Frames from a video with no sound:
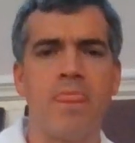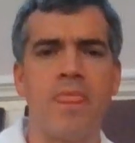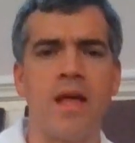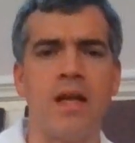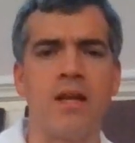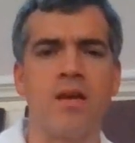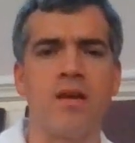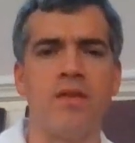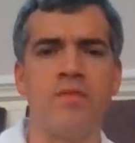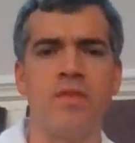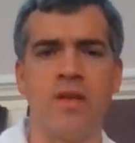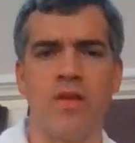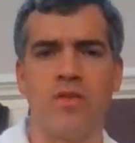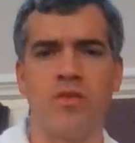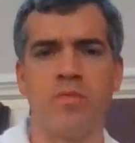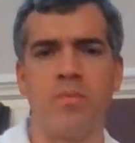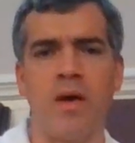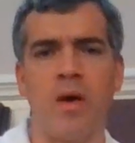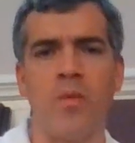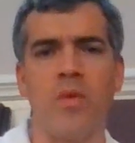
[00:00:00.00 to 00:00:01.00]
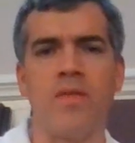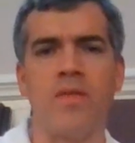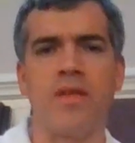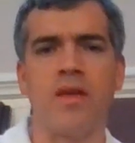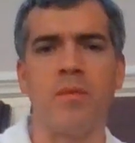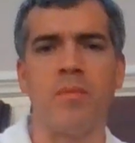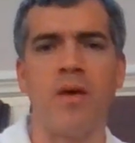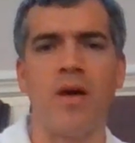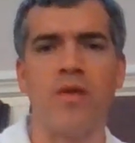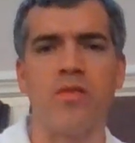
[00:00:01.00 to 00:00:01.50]
and convinced by what
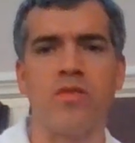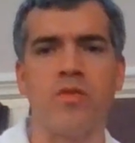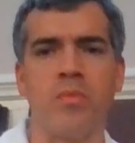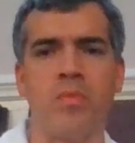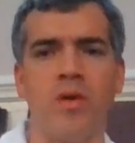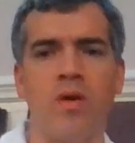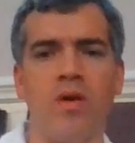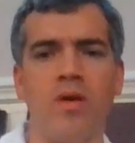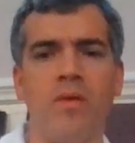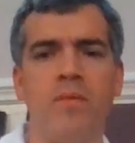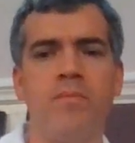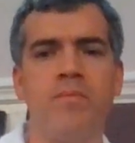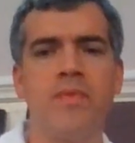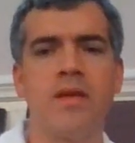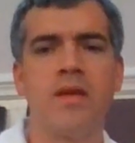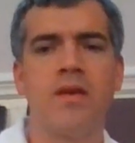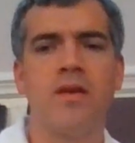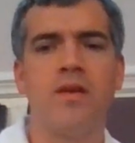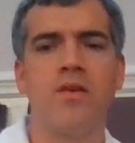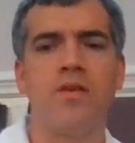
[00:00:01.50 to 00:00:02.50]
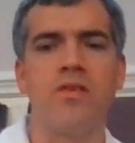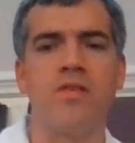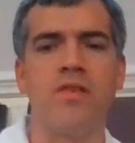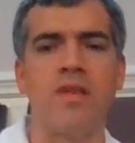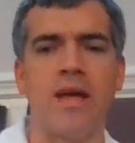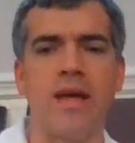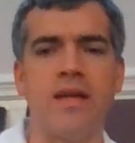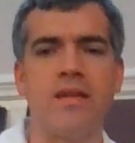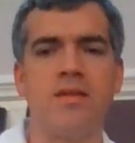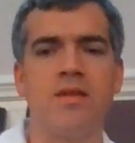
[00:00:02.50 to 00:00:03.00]
the Apostle Paul
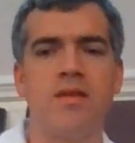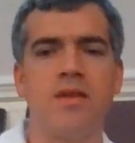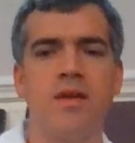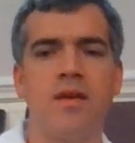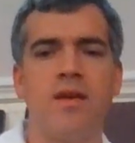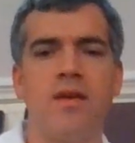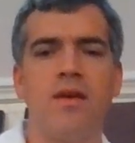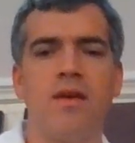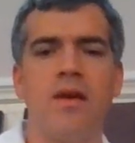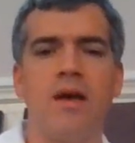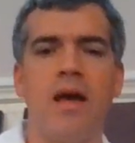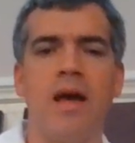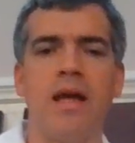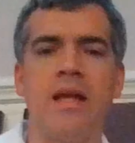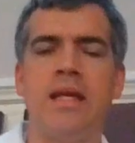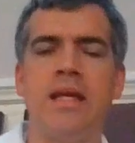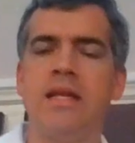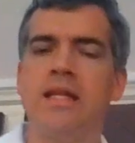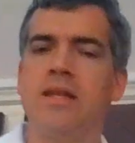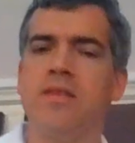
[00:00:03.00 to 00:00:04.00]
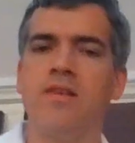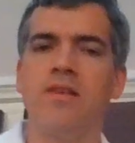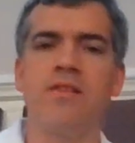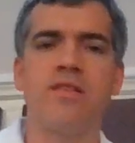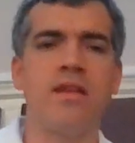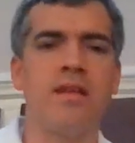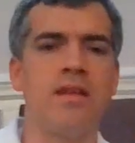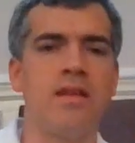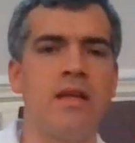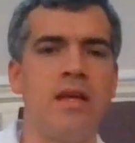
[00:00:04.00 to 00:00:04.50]
said. And he did
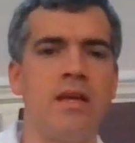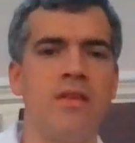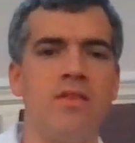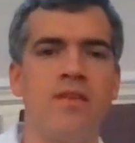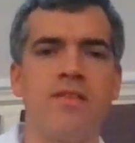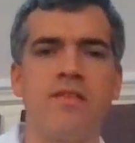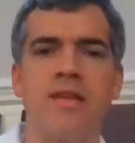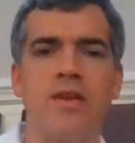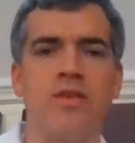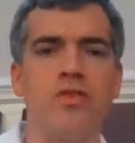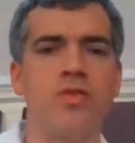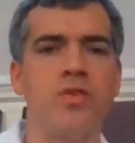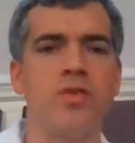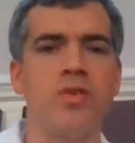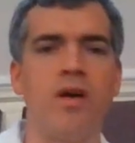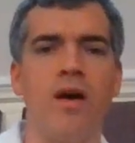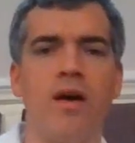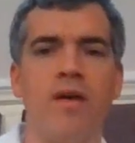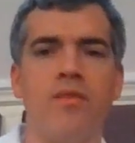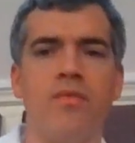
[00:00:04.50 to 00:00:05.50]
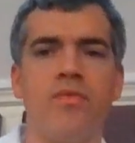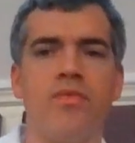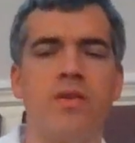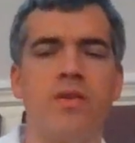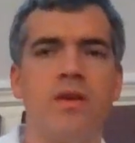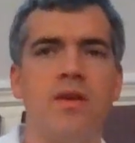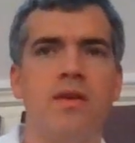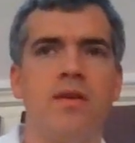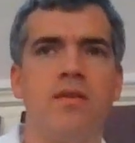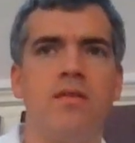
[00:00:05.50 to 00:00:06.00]
this in, in the center
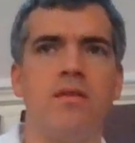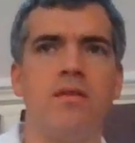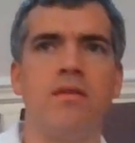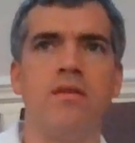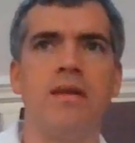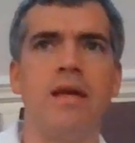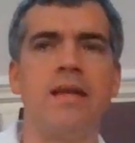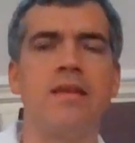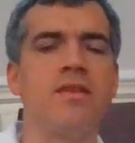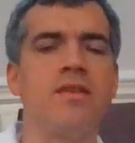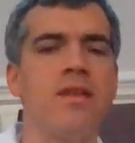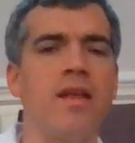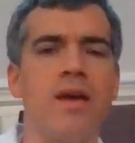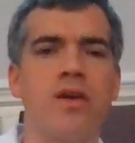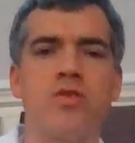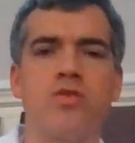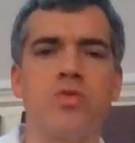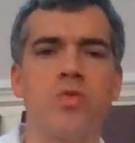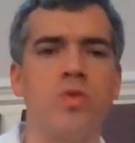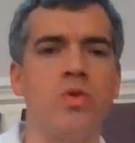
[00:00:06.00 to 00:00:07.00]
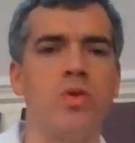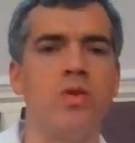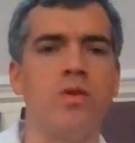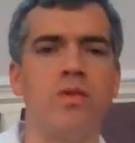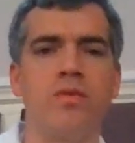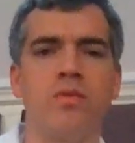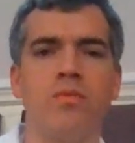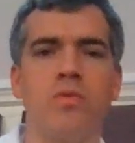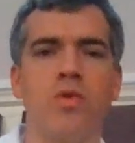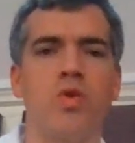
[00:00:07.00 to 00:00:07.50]
of
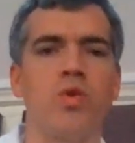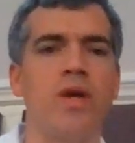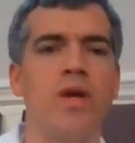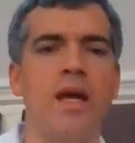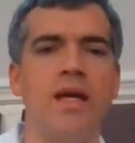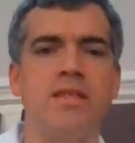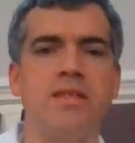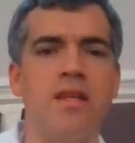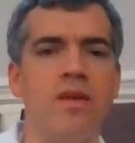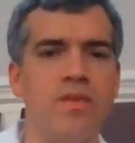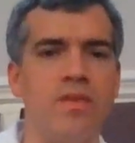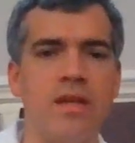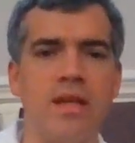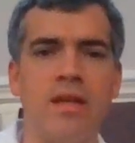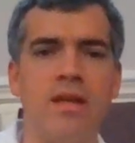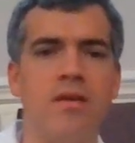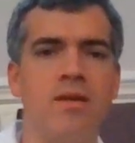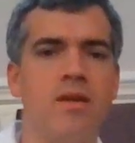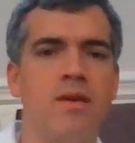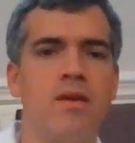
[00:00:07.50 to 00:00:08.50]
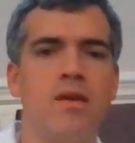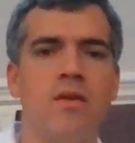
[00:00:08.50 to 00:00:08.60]
intellectual creativity